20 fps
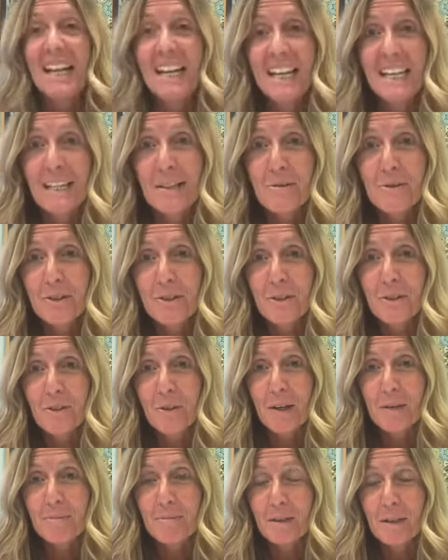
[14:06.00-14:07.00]
It was so
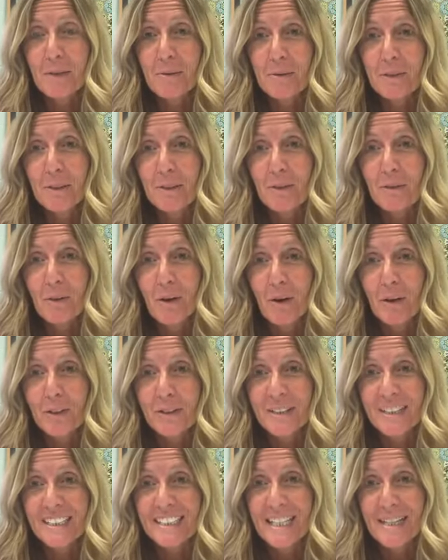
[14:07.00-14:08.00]
great being with you all
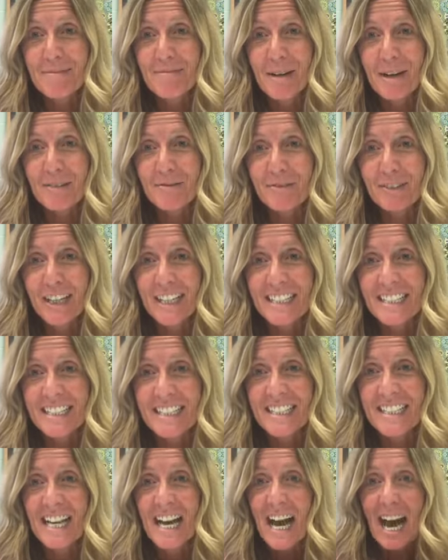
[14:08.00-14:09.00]
today, my friends.